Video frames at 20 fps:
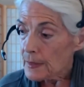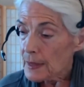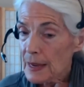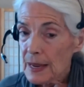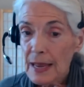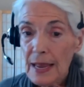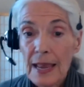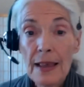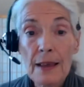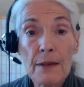
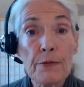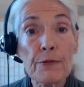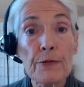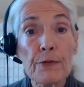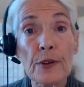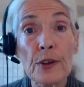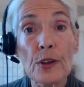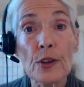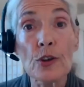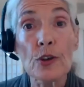If
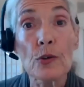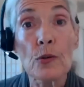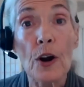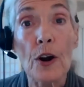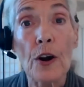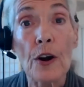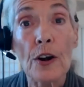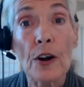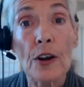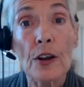you
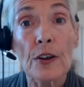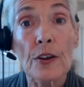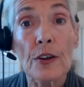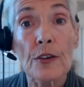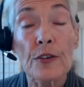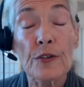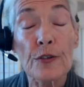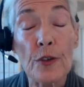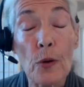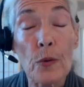are
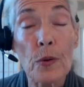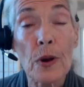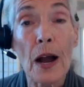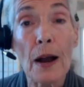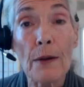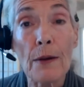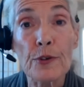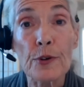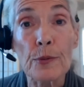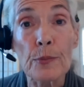so
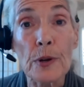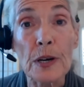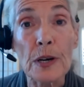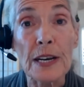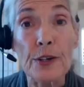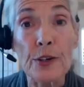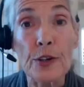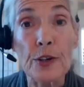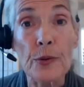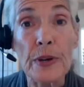comfortable in
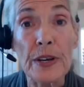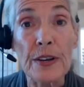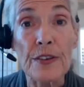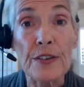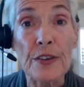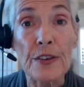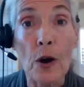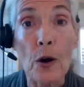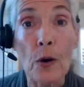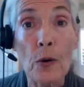doing
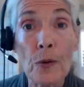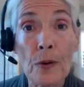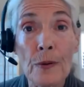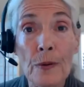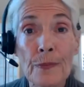so,